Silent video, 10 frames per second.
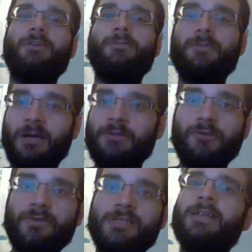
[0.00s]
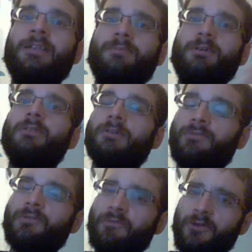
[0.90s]
You know, I know there isn't any, but you know,
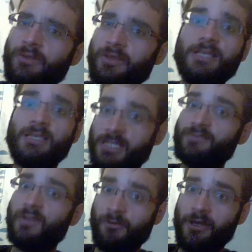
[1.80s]
this is for the